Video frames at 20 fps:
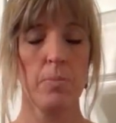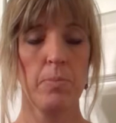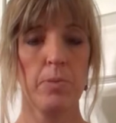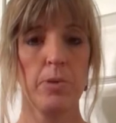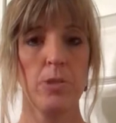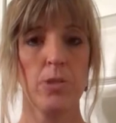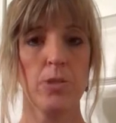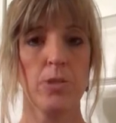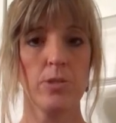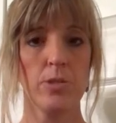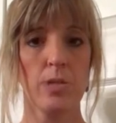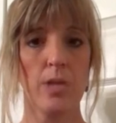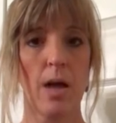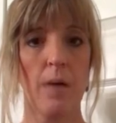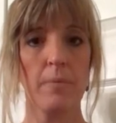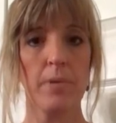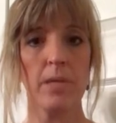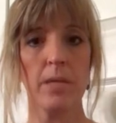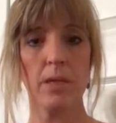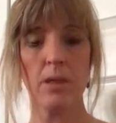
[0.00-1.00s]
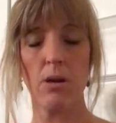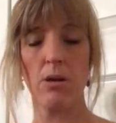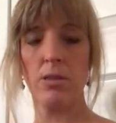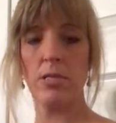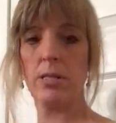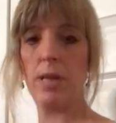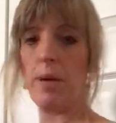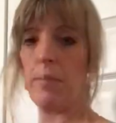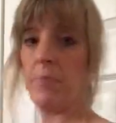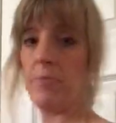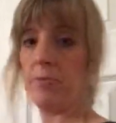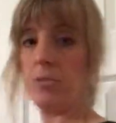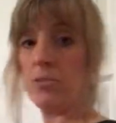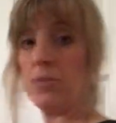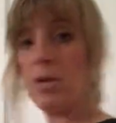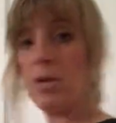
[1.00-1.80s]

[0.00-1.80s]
put your dominant on top of your